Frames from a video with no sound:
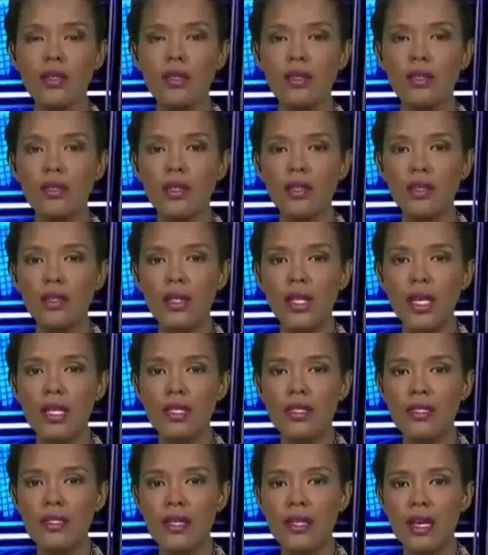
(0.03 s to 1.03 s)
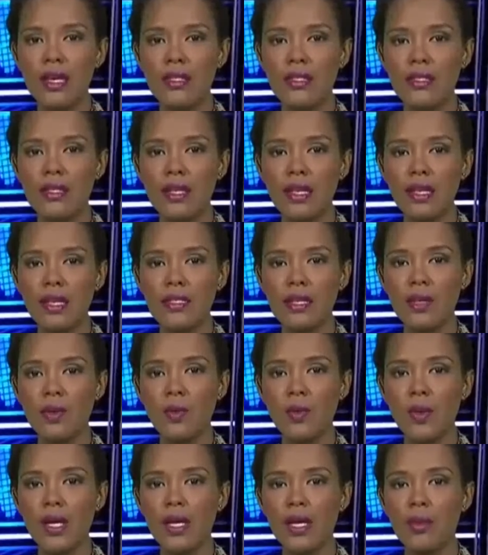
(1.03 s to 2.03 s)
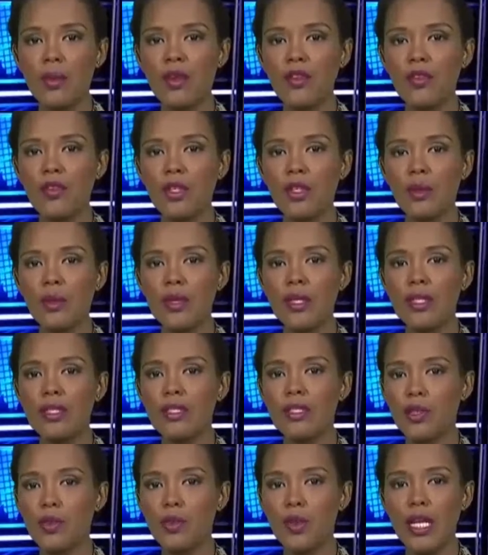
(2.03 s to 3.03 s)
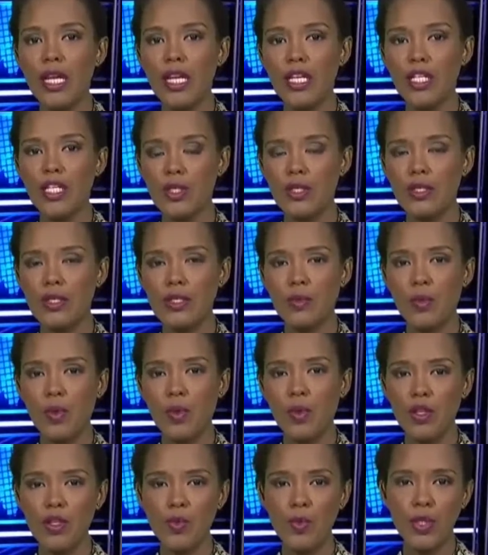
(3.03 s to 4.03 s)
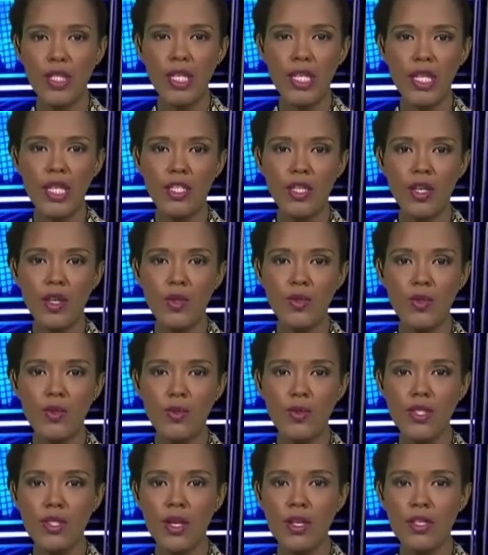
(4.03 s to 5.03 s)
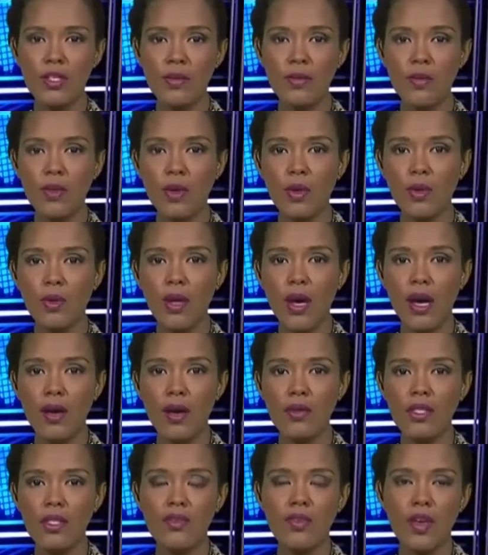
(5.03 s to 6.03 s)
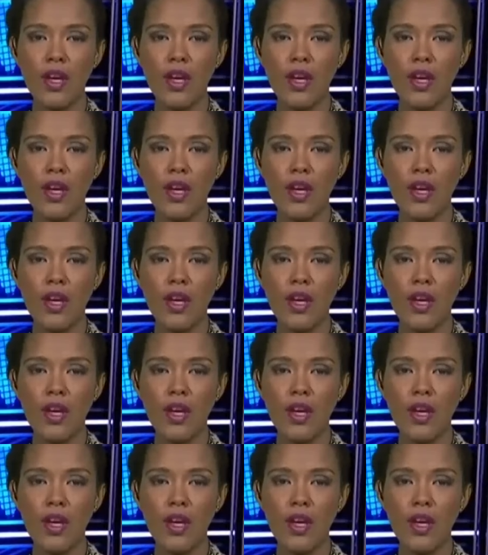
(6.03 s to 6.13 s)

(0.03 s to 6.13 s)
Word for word: In the United States, less than a week before the midterm elections, polls predict close results in both houses of